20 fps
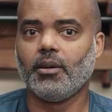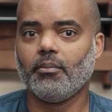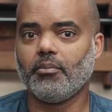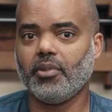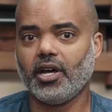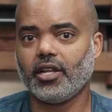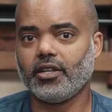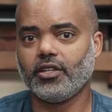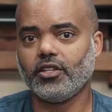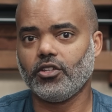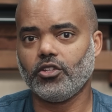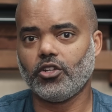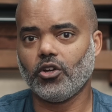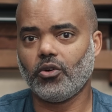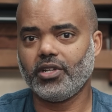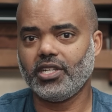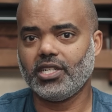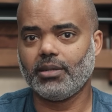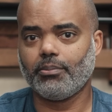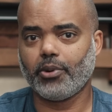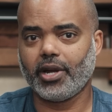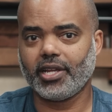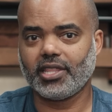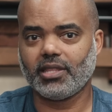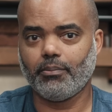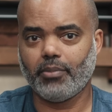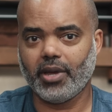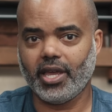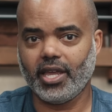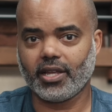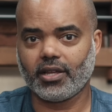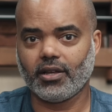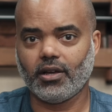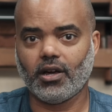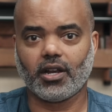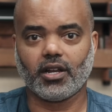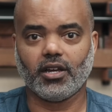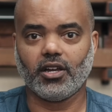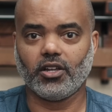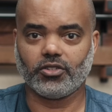But you don't need to break the bank
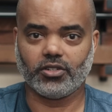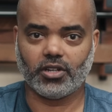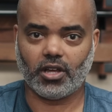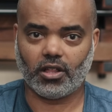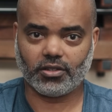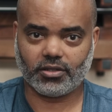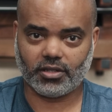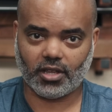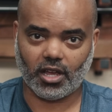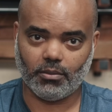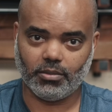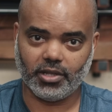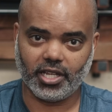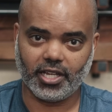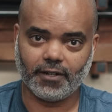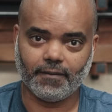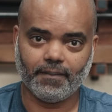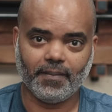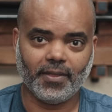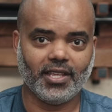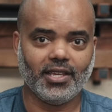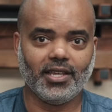on a $100 saw blade.